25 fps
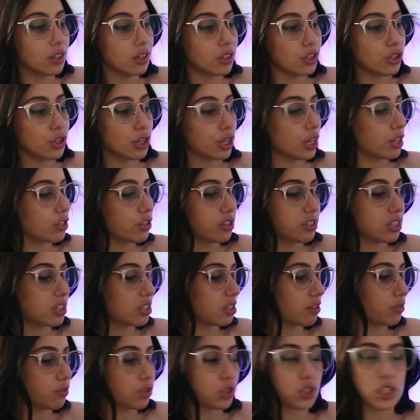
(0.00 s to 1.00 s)
You can
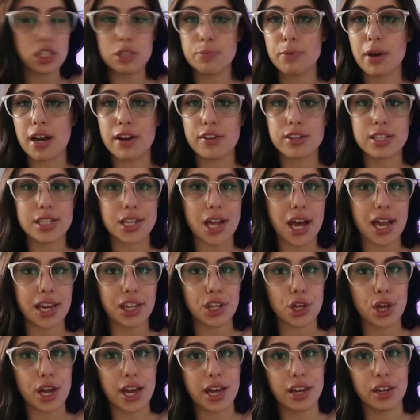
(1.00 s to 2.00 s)
just, just by
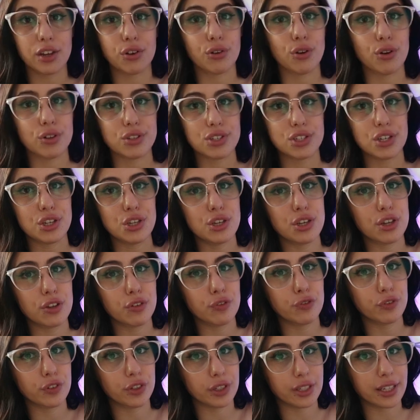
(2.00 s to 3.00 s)
sliding your hand across it, you
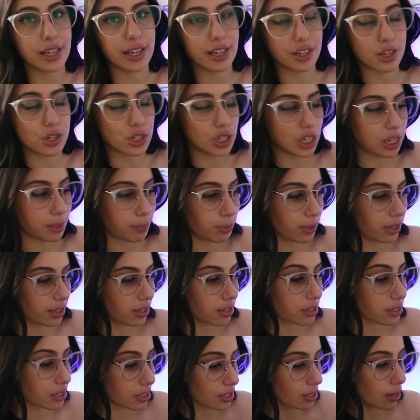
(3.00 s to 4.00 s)
can feel how cheap it
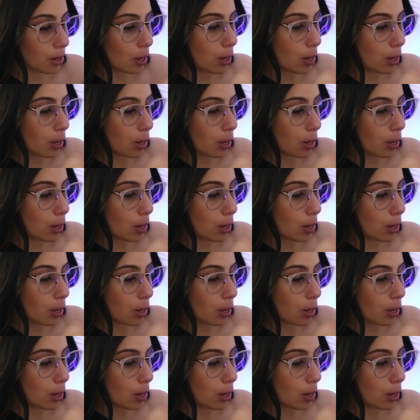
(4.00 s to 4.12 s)
is.